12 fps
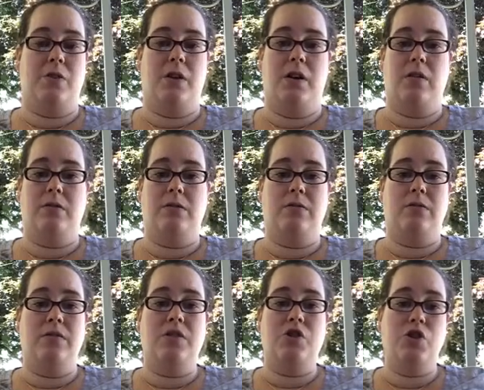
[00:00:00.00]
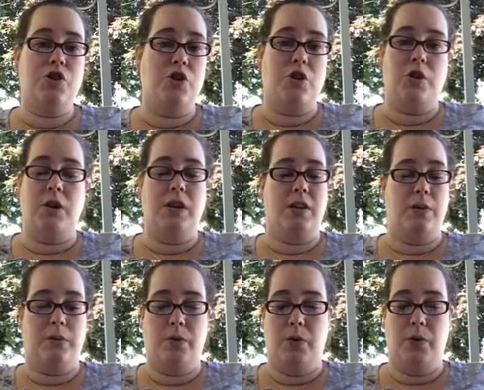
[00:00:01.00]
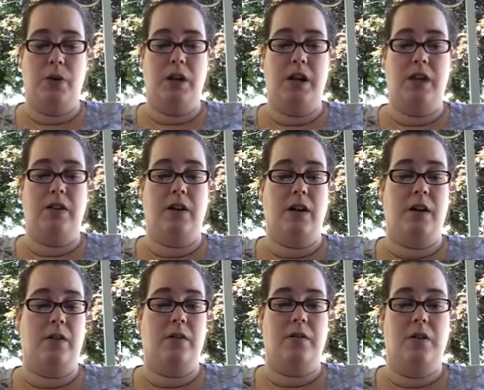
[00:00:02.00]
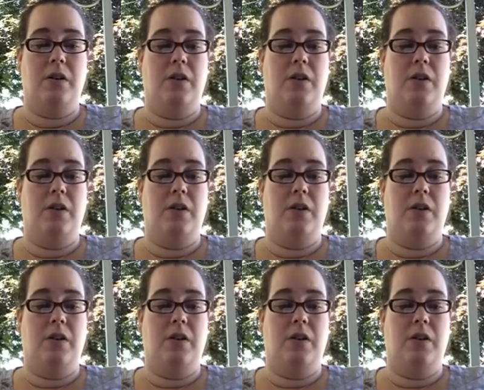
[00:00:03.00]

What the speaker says: They're sugary, they're fruity, they're